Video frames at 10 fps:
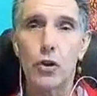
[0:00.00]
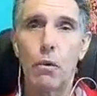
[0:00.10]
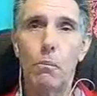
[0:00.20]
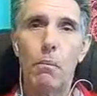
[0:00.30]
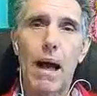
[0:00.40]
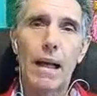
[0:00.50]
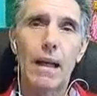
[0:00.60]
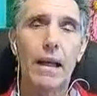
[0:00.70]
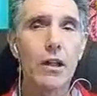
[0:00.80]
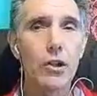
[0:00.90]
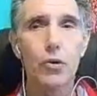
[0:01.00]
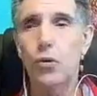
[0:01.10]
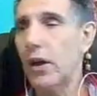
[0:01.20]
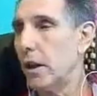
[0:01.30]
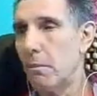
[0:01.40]
so body is
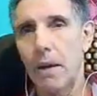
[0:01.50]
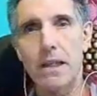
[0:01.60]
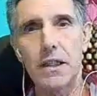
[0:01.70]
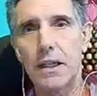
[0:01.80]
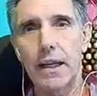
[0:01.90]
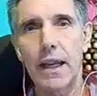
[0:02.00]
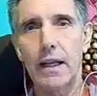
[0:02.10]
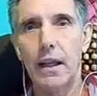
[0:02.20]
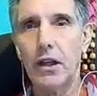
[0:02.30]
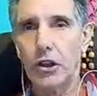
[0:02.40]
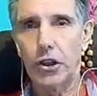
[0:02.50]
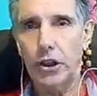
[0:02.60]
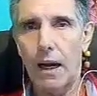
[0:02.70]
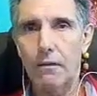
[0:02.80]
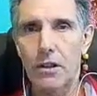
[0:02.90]
doing the best it can,
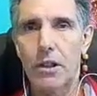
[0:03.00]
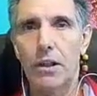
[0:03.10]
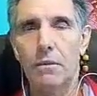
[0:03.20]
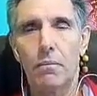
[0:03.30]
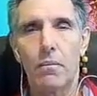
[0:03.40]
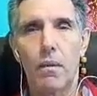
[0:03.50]
shoves the